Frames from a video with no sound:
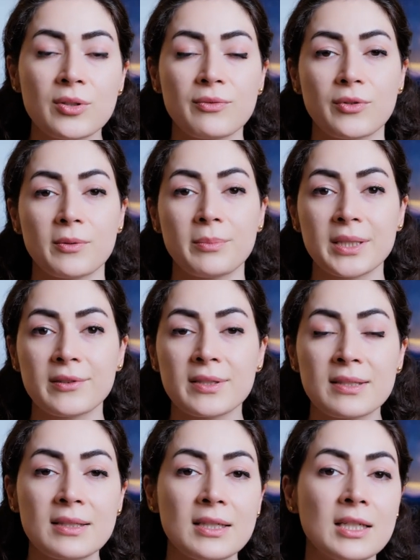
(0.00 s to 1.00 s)
for better
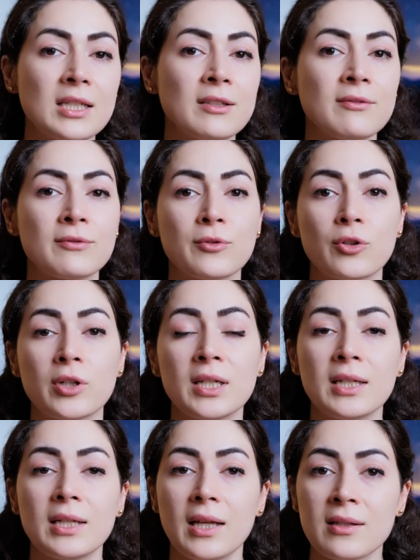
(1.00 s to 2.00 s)
skin, for
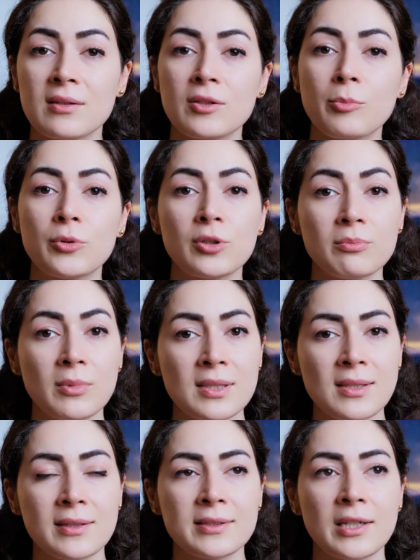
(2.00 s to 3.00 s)
stubborn
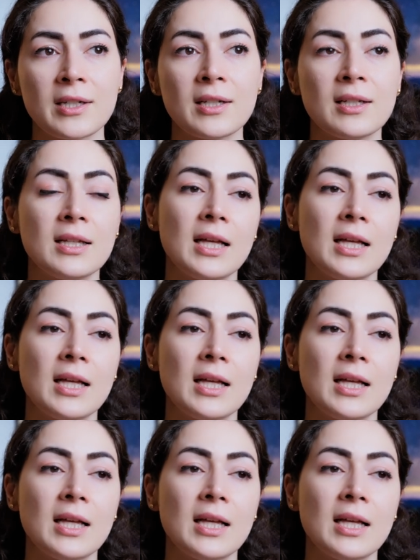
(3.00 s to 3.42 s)
muscle tear,